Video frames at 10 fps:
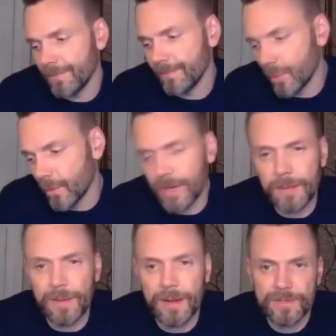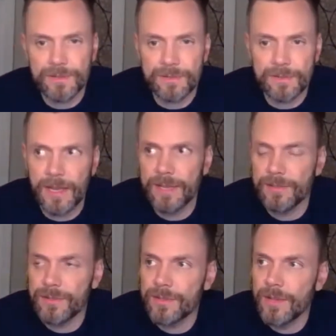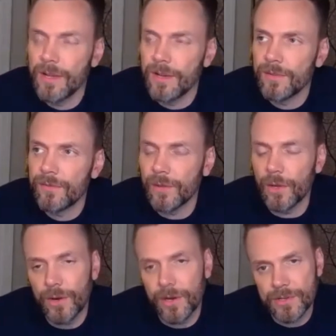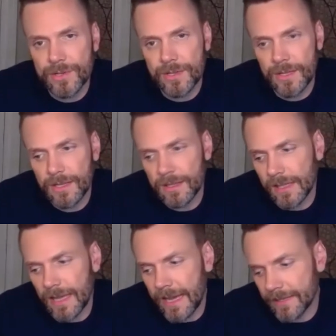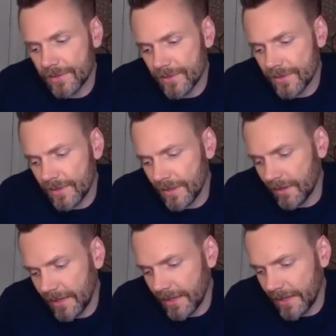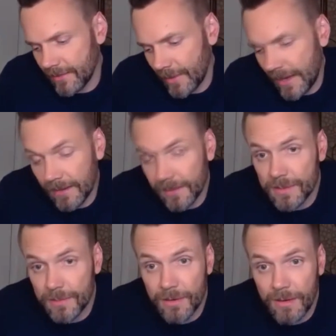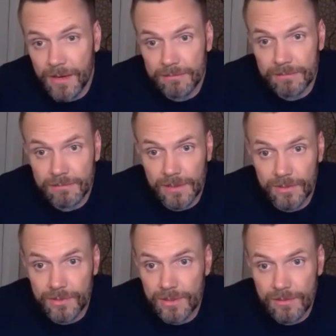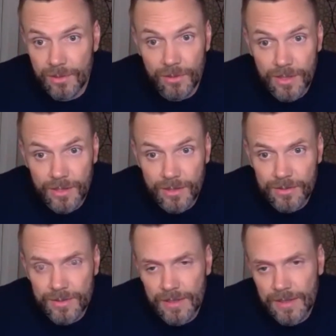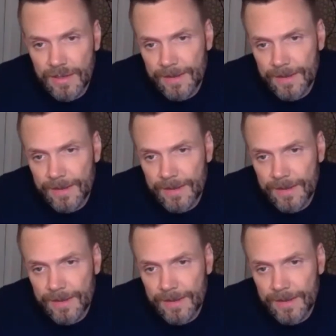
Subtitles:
Mortal Kombat has flourished in the last, you know, like how long has it been around? Close to 30 years?